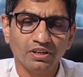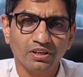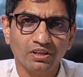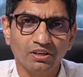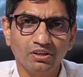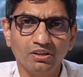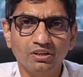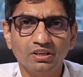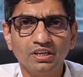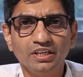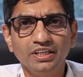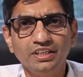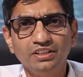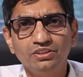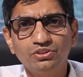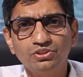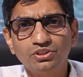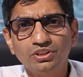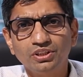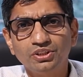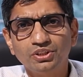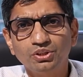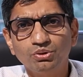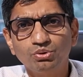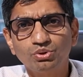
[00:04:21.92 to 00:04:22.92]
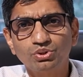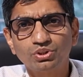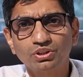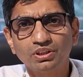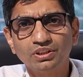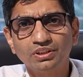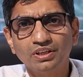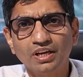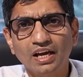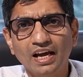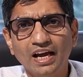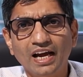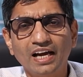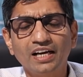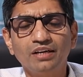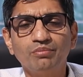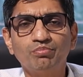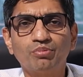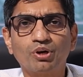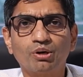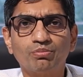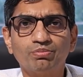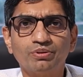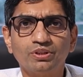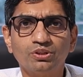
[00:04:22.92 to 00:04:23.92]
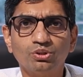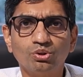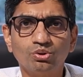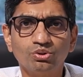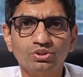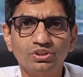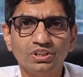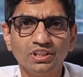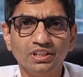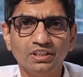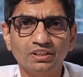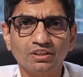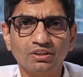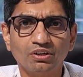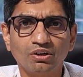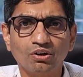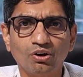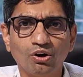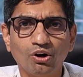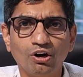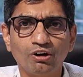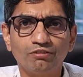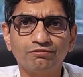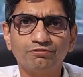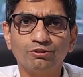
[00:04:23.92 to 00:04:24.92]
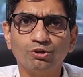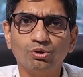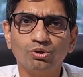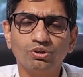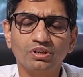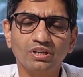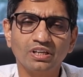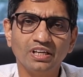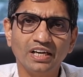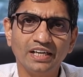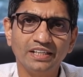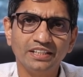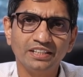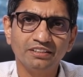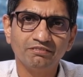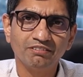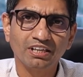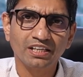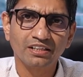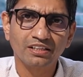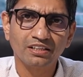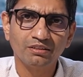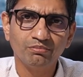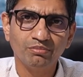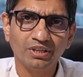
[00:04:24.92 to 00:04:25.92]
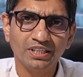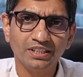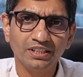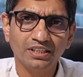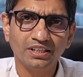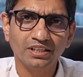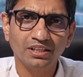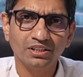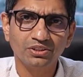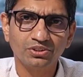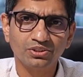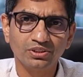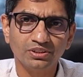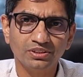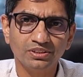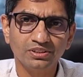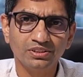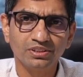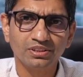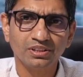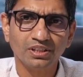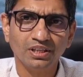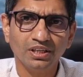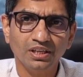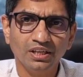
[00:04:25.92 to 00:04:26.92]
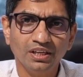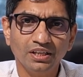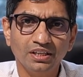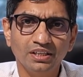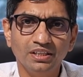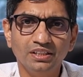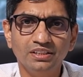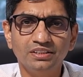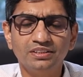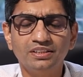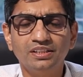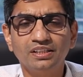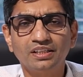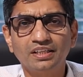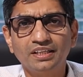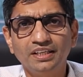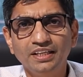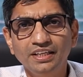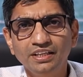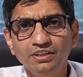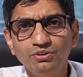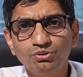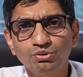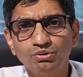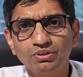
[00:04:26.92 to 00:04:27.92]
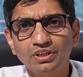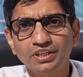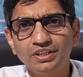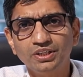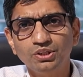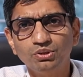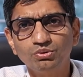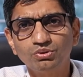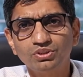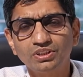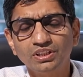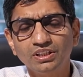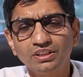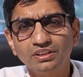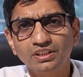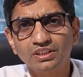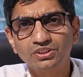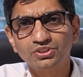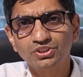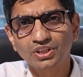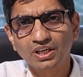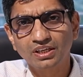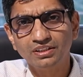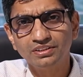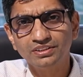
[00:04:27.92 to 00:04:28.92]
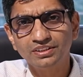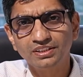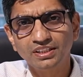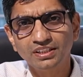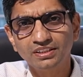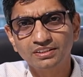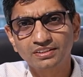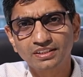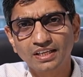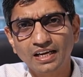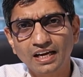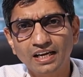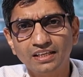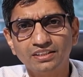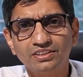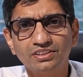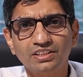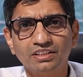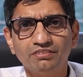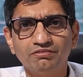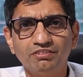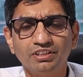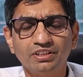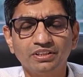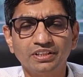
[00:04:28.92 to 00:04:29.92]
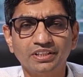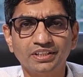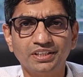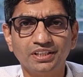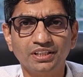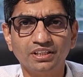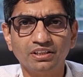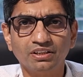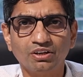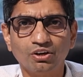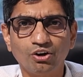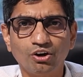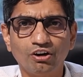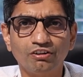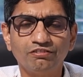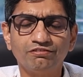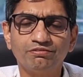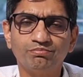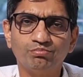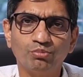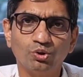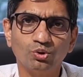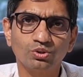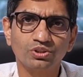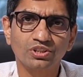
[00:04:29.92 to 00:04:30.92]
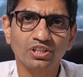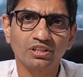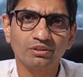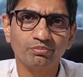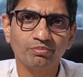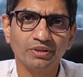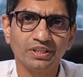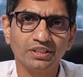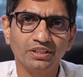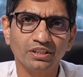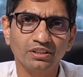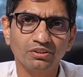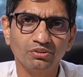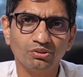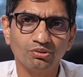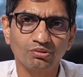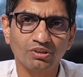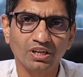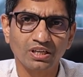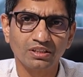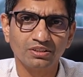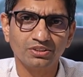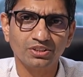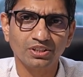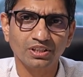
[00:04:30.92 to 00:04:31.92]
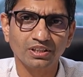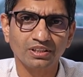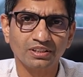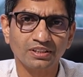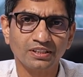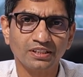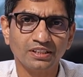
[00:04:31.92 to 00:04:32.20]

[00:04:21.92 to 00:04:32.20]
Early institution and proper dosing of oral antiviral medications is the key to reducing the chances and severity of postherpetic neuralgia.